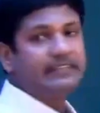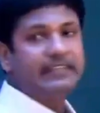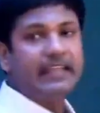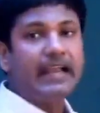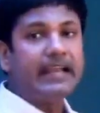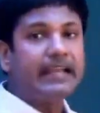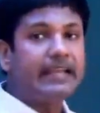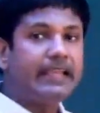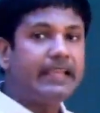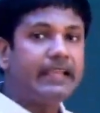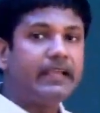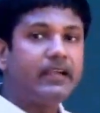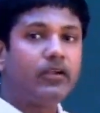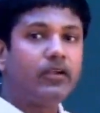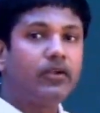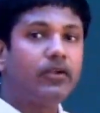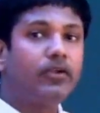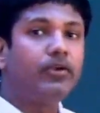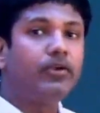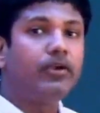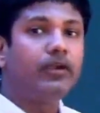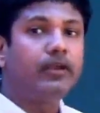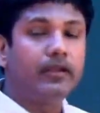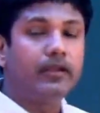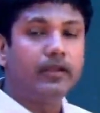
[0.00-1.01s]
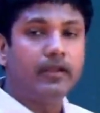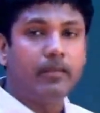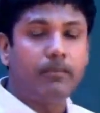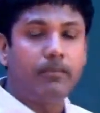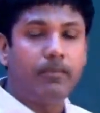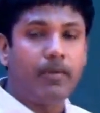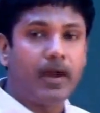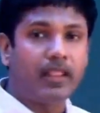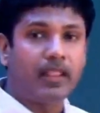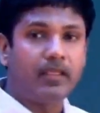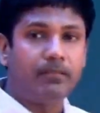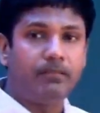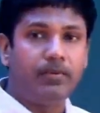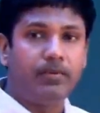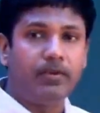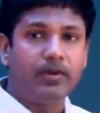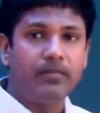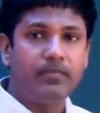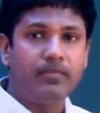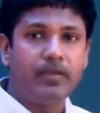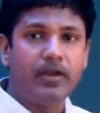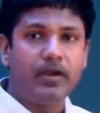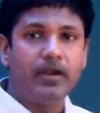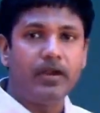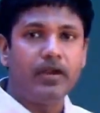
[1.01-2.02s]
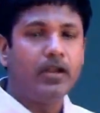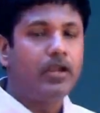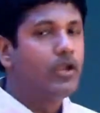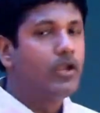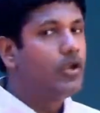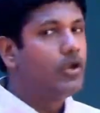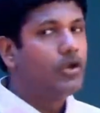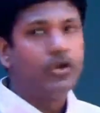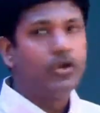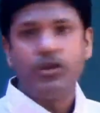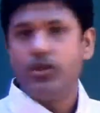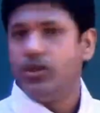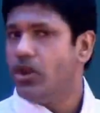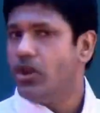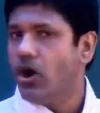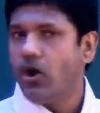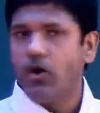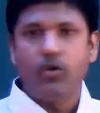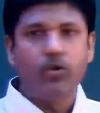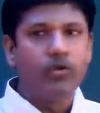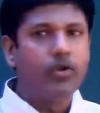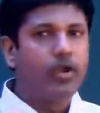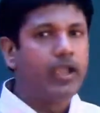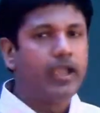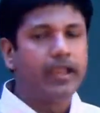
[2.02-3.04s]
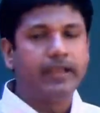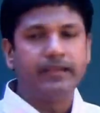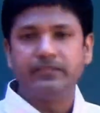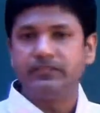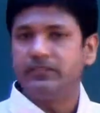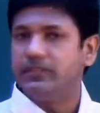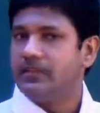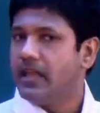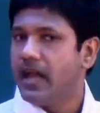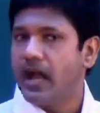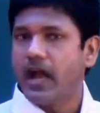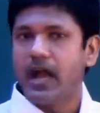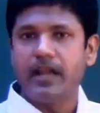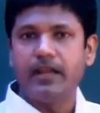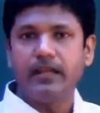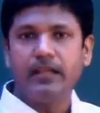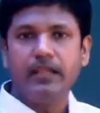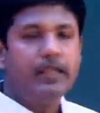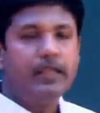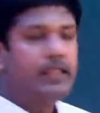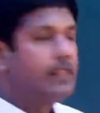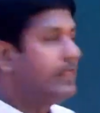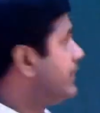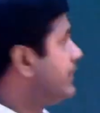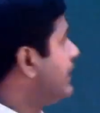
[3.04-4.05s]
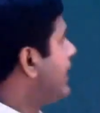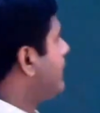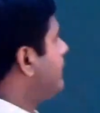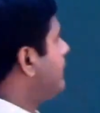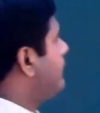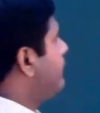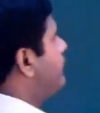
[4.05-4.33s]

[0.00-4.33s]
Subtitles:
that include a part of the perimeter? No, it's not. That